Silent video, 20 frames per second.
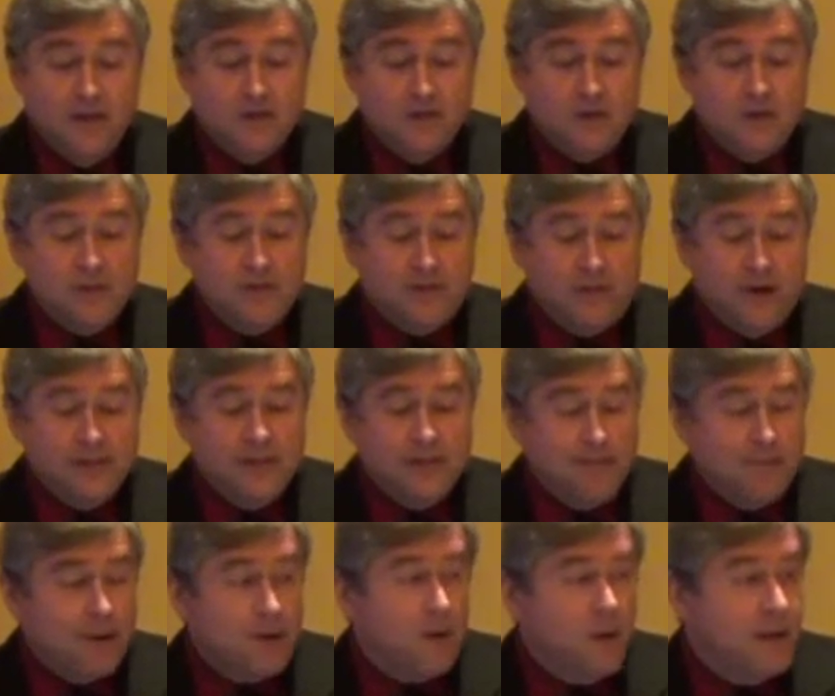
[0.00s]
So it's very
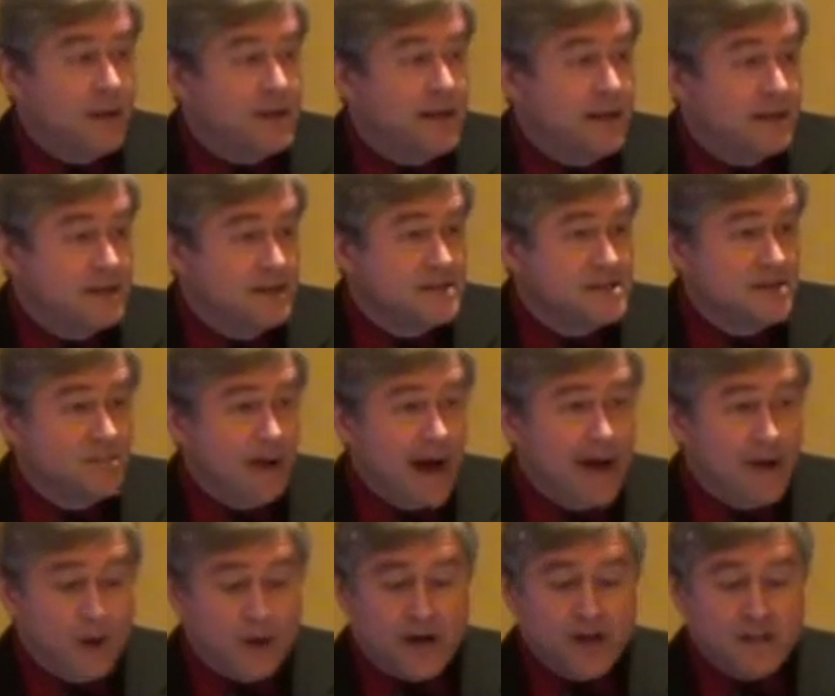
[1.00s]
typical, at least in
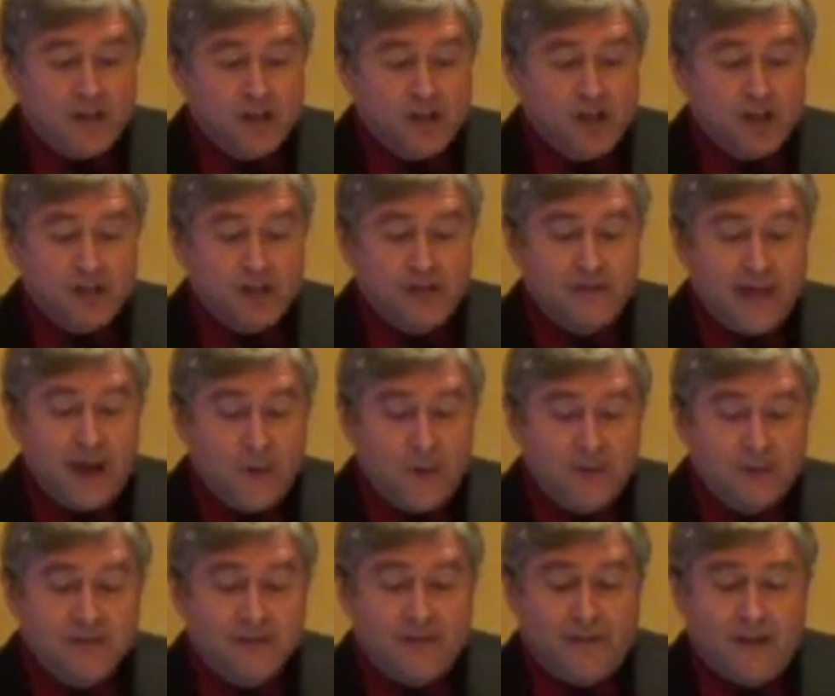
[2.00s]
my organization, that
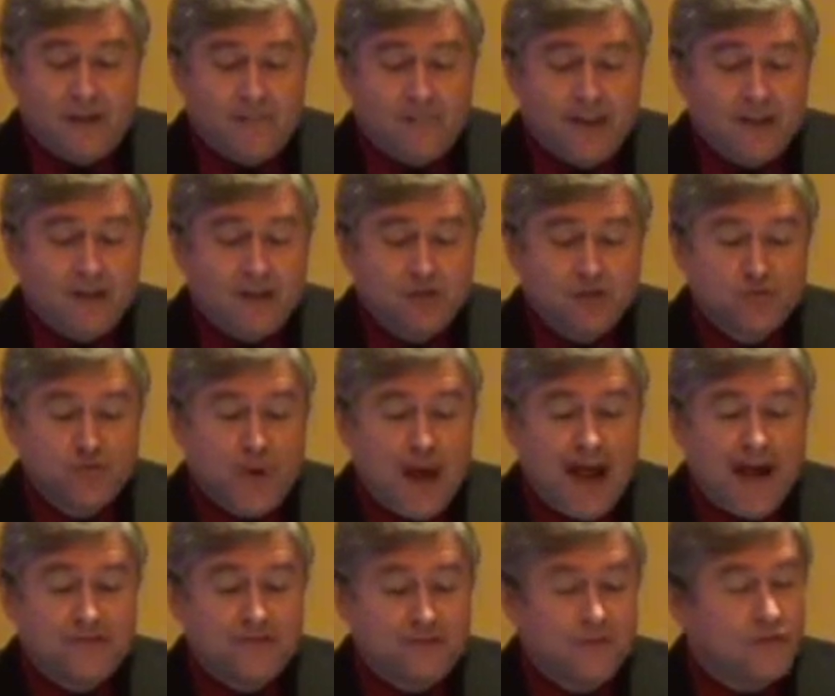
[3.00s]
we're developing a
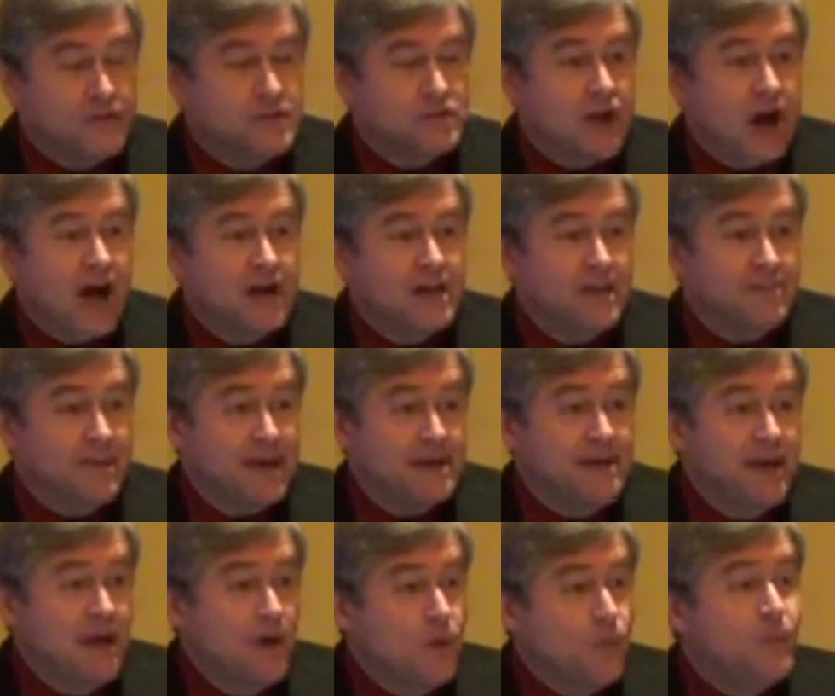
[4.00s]
draft of a document.
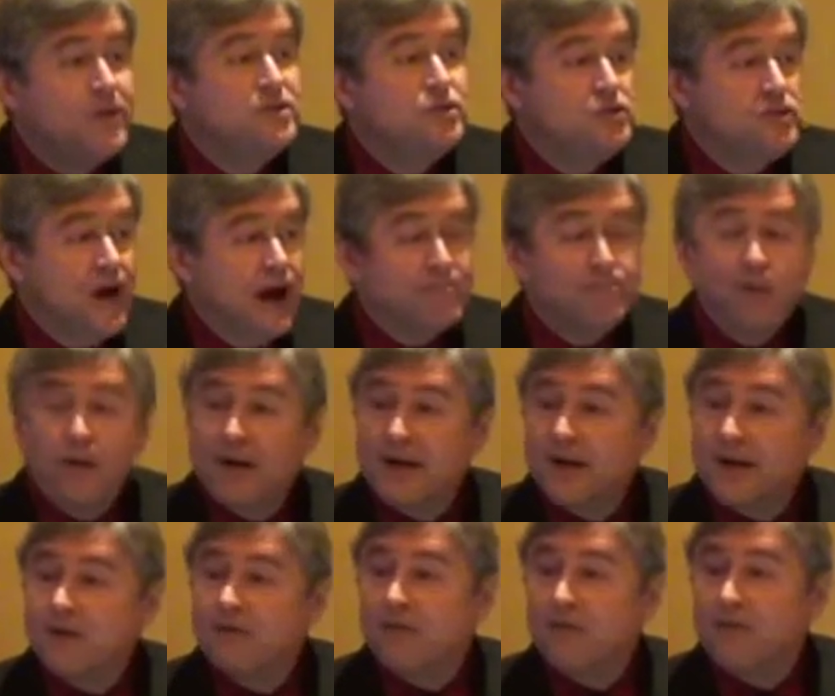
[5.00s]
We do not put
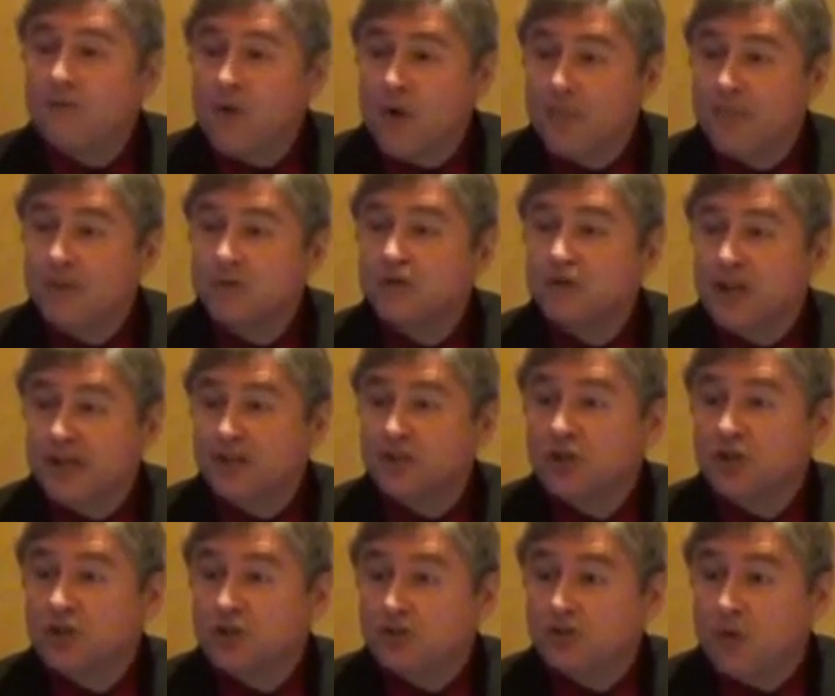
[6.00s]
it under formal
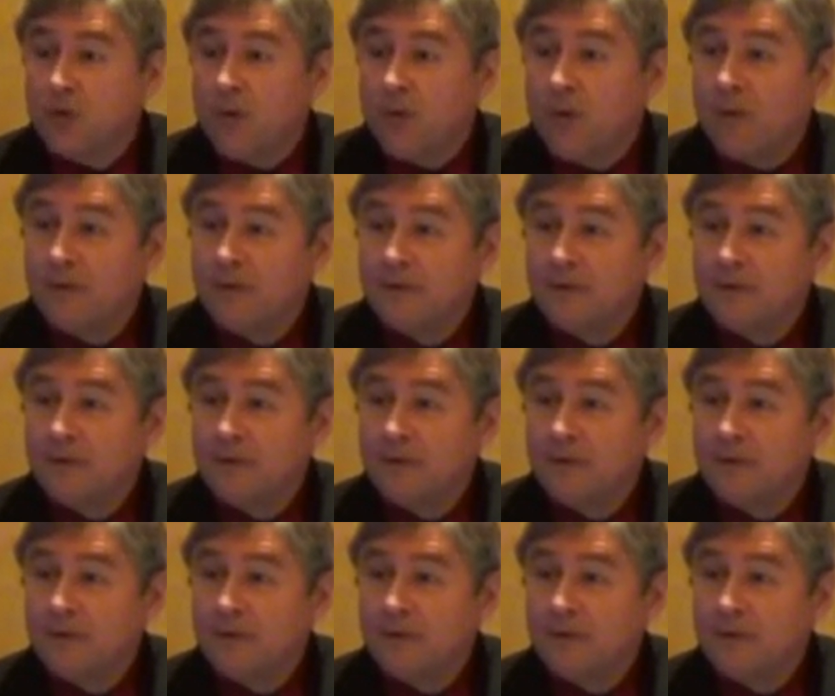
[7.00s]
change control.